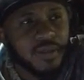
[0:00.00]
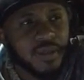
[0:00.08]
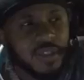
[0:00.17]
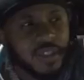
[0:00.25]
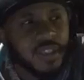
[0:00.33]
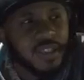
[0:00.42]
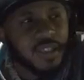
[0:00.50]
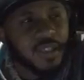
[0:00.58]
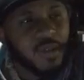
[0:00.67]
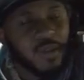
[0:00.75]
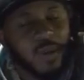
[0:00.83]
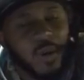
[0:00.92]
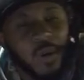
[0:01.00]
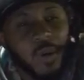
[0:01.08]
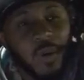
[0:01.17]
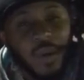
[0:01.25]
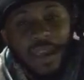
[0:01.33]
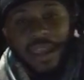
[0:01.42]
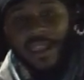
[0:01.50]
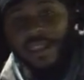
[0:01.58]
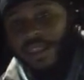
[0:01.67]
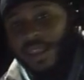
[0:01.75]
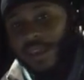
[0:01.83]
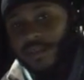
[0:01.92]
Just the whole
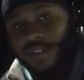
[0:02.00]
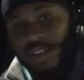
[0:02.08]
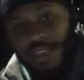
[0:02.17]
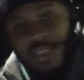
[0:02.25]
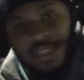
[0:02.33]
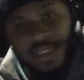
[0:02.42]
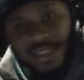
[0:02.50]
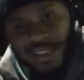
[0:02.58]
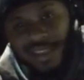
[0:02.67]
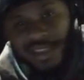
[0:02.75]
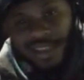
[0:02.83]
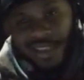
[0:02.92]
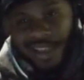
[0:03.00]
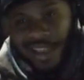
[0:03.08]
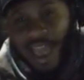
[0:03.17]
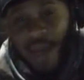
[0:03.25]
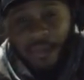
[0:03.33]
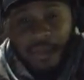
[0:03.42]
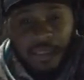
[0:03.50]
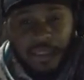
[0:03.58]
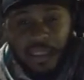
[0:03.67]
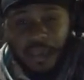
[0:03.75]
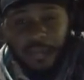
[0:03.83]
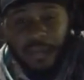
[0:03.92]
thing of trying to get in the habit of
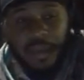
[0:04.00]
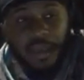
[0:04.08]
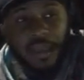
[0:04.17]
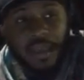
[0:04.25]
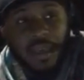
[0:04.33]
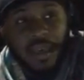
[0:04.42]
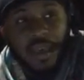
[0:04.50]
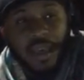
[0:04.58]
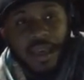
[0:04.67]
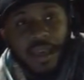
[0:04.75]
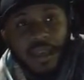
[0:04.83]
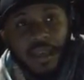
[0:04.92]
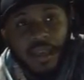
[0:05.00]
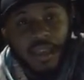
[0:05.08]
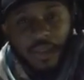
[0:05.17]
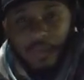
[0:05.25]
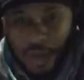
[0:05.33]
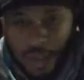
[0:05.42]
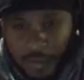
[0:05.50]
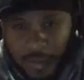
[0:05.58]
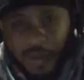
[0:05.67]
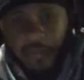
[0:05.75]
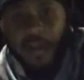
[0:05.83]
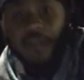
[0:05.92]
sleeping and getting ready and
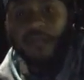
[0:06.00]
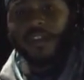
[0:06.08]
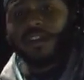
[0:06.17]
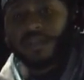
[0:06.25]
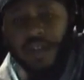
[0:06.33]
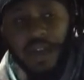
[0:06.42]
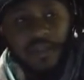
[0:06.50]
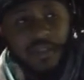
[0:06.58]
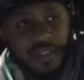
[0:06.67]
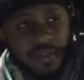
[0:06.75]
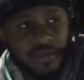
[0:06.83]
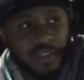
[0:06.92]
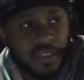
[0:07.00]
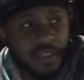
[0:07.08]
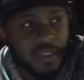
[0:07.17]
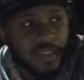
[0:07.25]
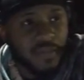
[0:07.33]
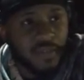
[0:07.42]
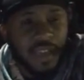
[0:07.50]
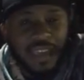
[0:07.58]
being ready for your drive shift and stuff.